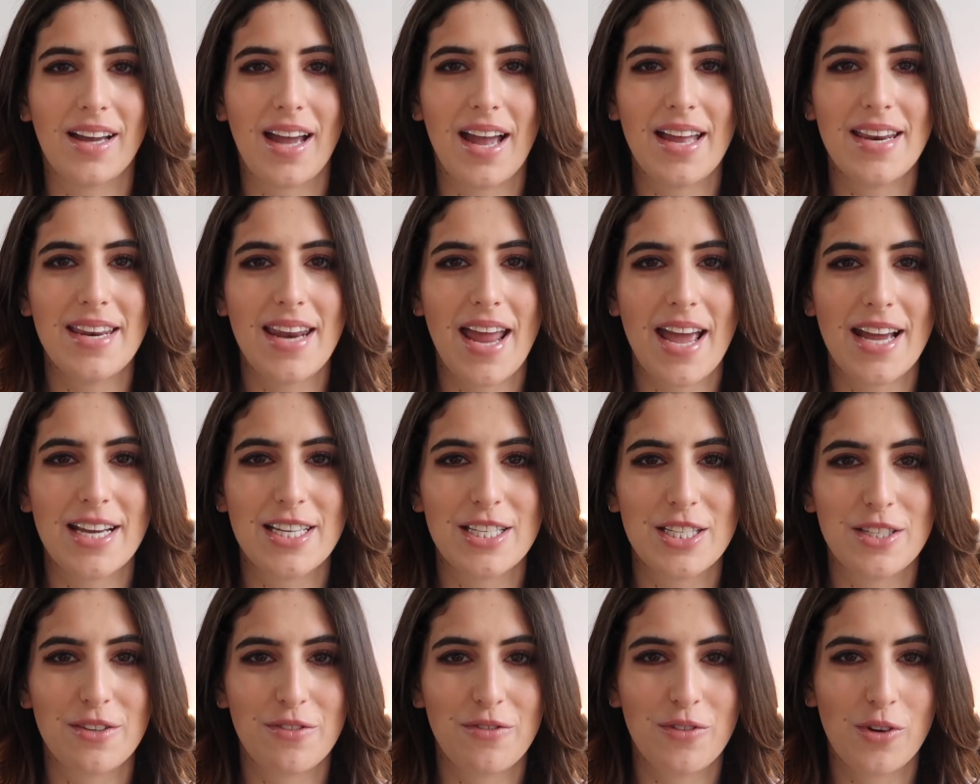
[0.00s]
Okay,
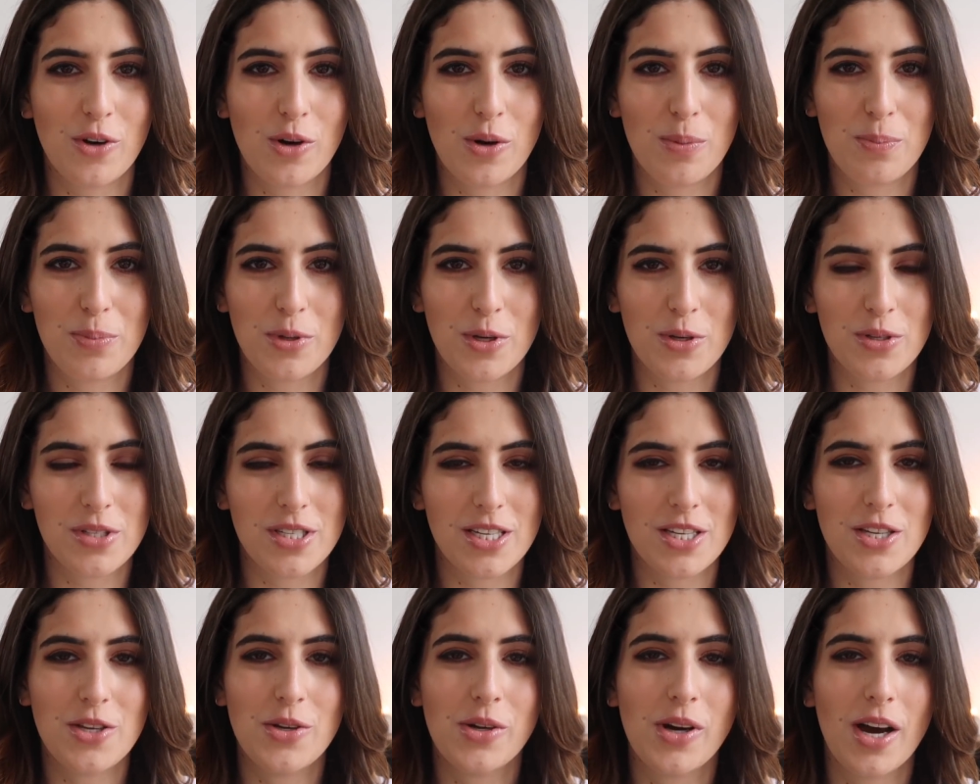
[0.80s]
next for
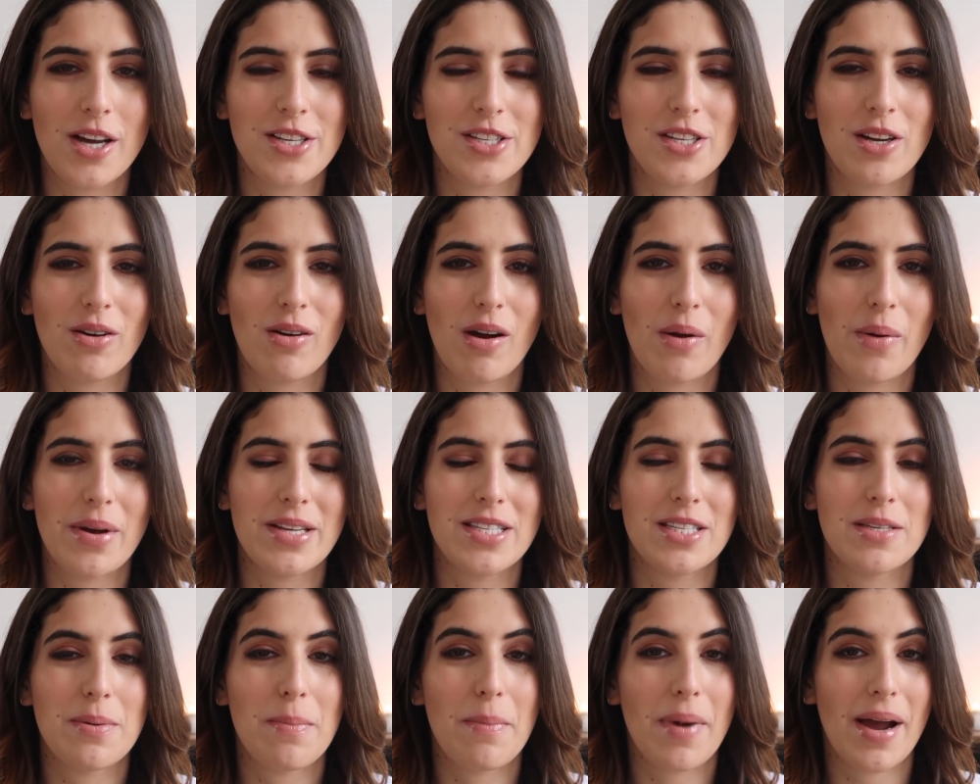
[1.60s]
beauty, you guys know I
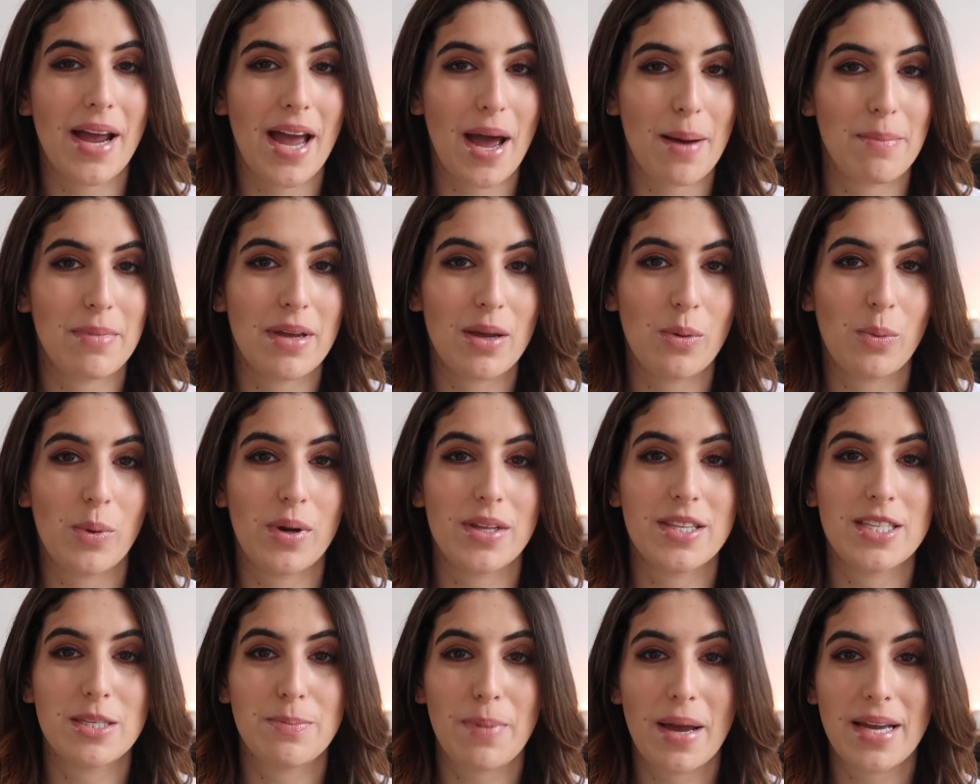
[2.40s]
went to Miami
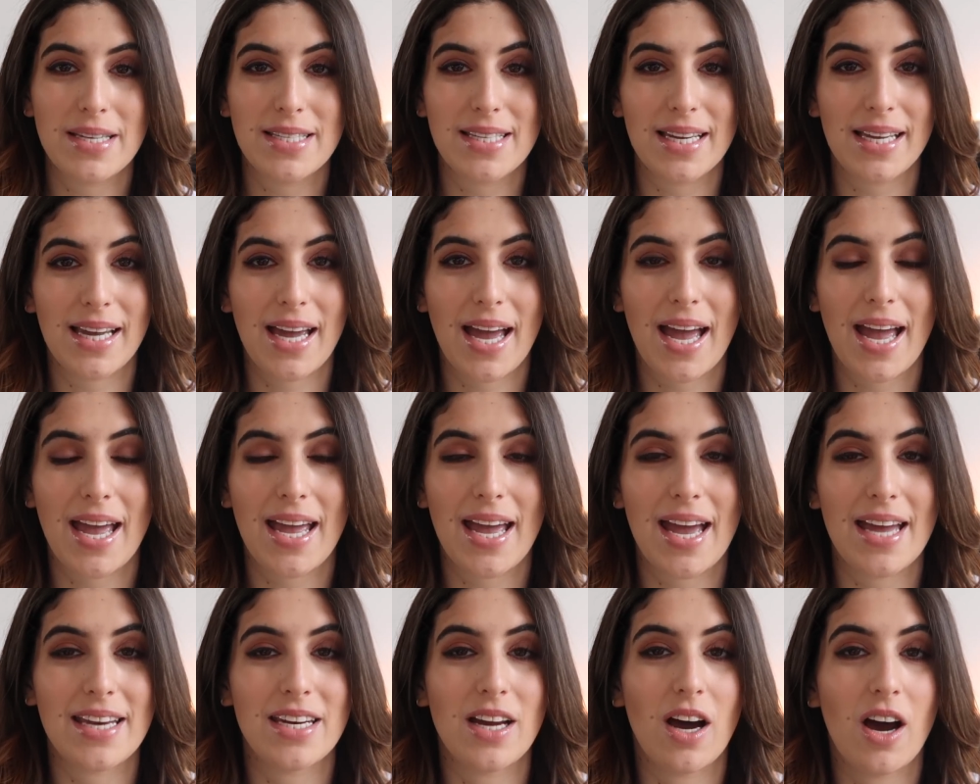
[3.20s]
with Space N
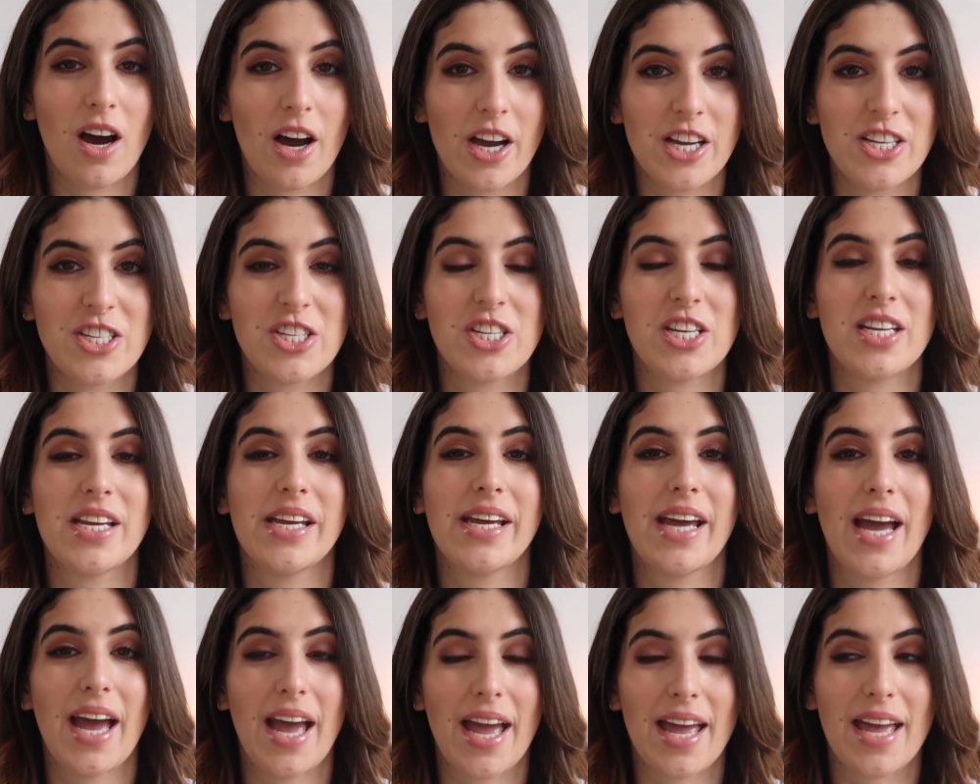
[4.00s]
K and I
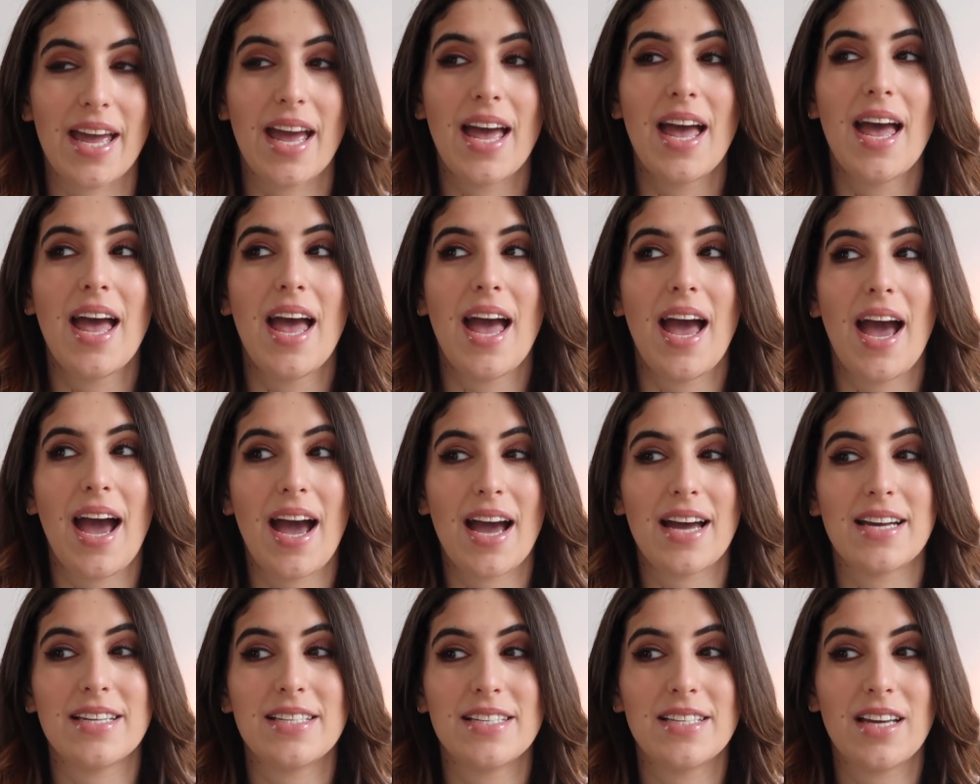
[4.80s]
G K,
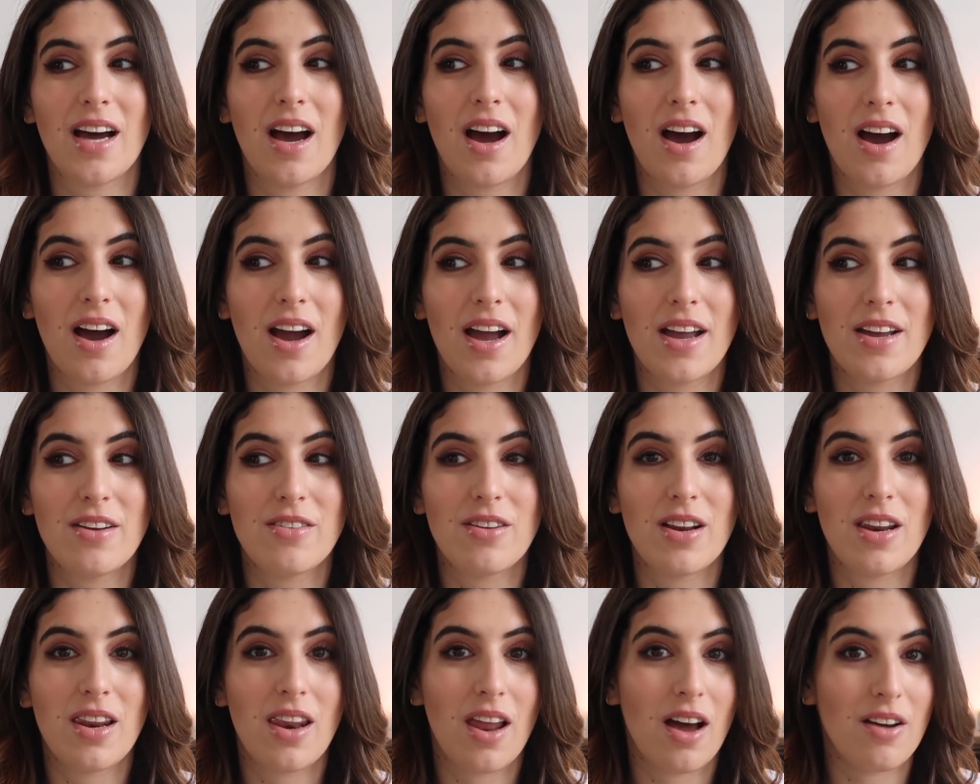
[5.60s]
and
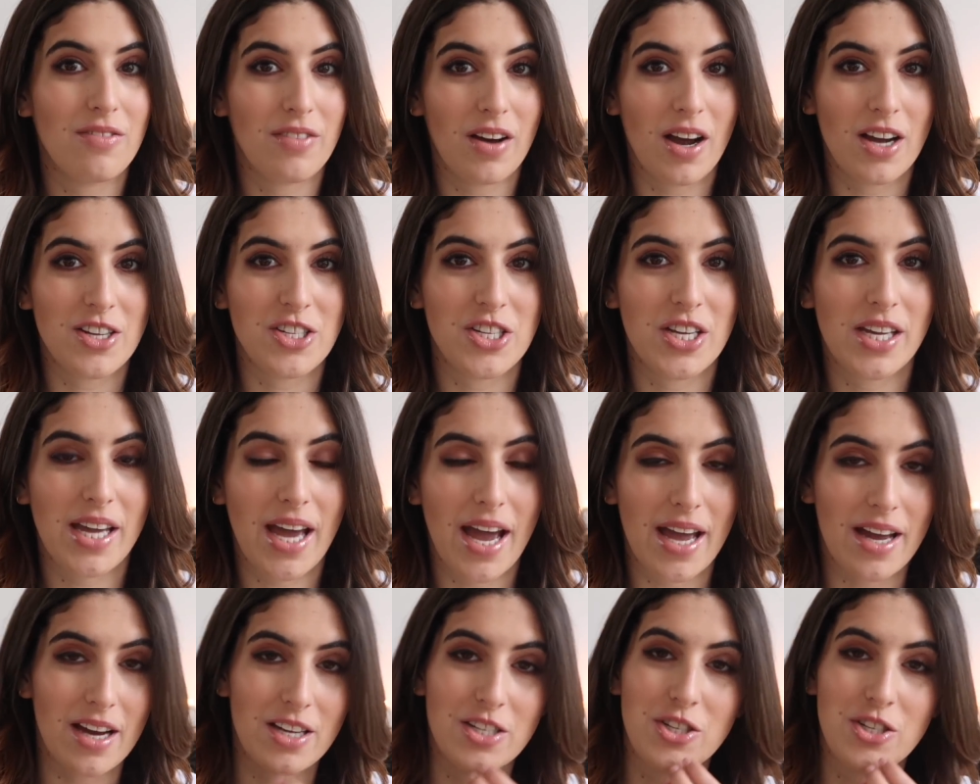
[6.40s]
I love I G K.